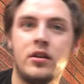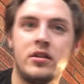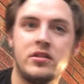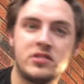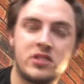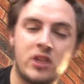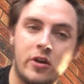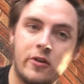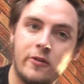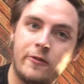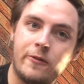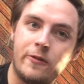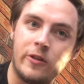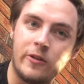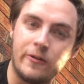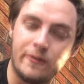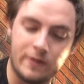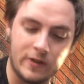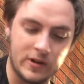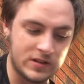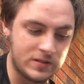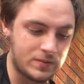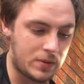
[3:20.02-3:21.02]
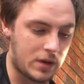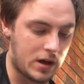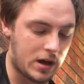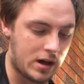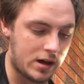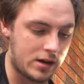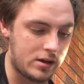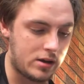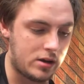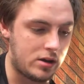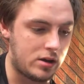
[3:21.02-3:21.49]
So for the first
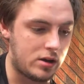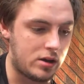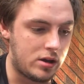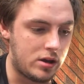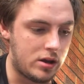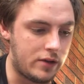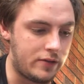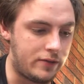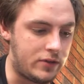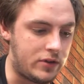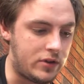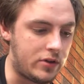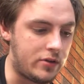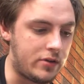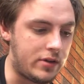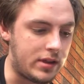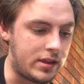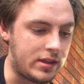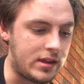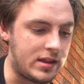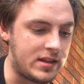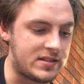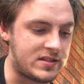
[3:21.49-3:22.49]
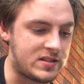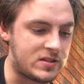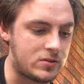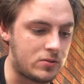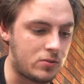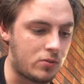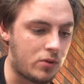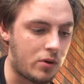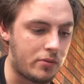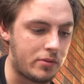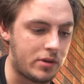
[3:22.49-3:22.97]
part of doing this,
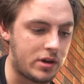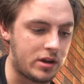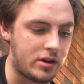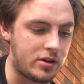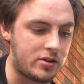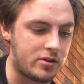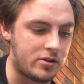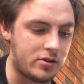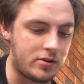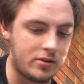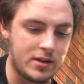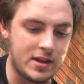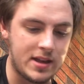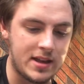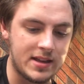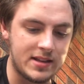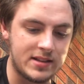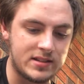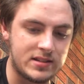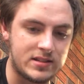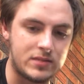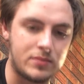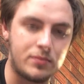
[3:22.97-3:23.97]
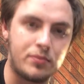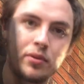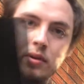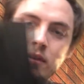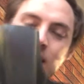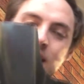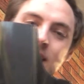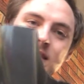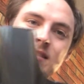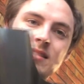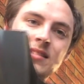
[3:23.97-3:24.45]
what we're going to do is
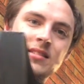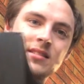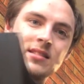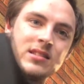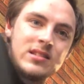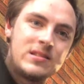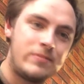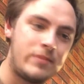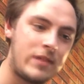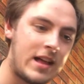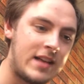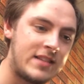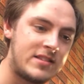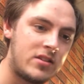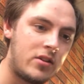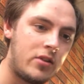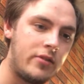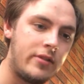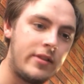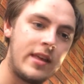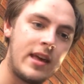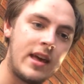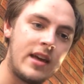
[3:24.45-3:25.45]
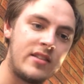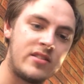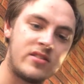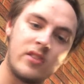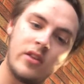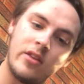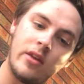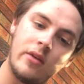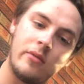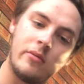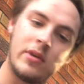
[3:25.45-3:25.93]
place the splats on there
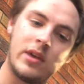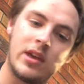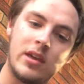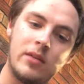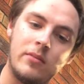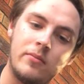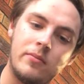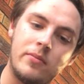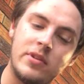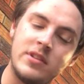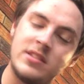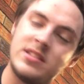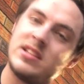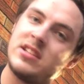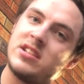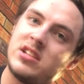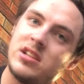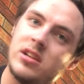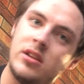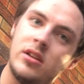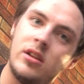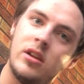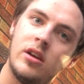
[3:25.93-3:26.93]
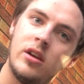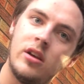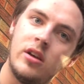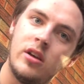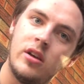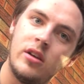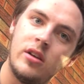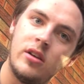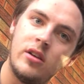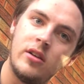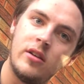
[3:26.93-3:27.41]
so that we can position
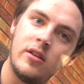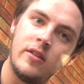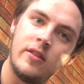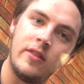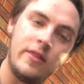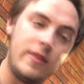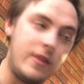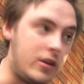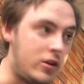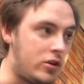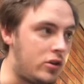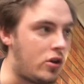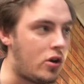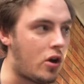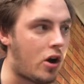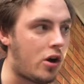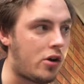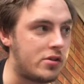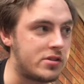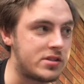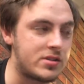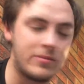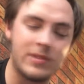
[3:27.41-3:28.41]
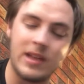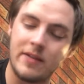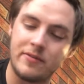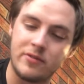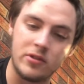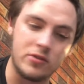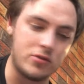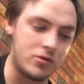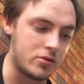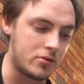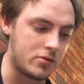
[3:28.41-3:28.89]
the new holes that we have
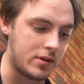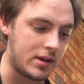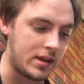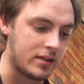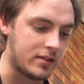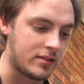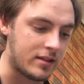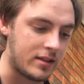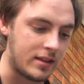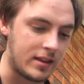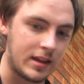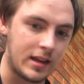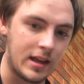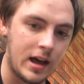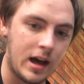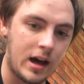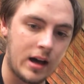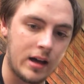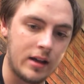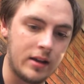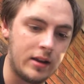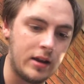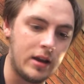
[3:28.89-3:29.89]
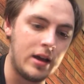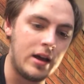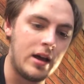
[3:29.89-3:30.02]
to drill into the guard.